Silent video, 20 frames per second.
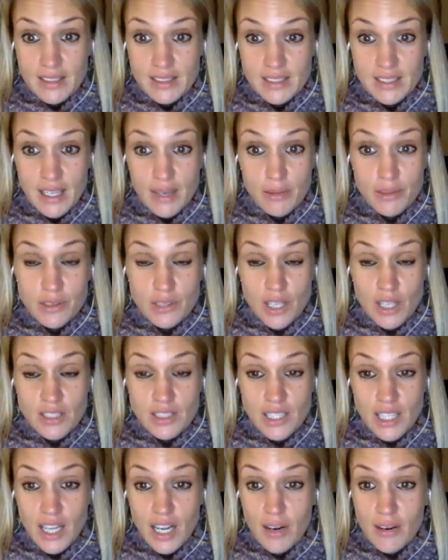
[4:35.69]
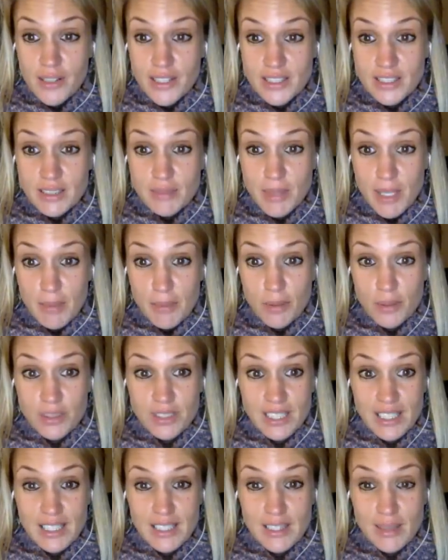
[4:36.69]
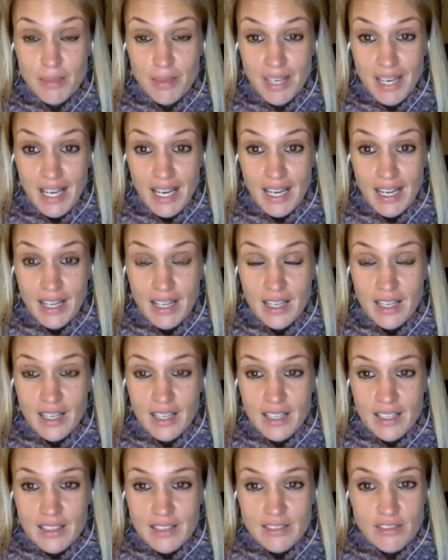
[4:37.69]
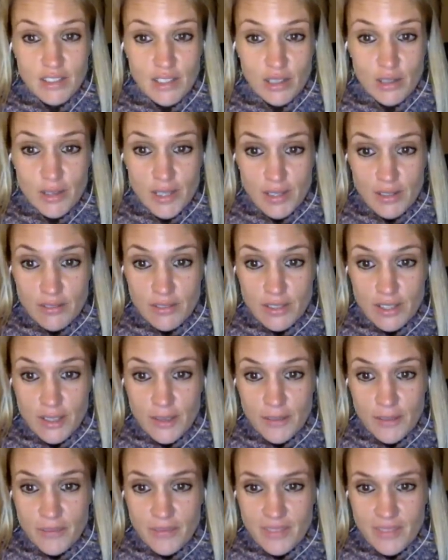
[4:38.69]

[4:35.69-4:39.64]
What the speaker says: You see, I was trying to encourage people to eat the banana. Very good for you.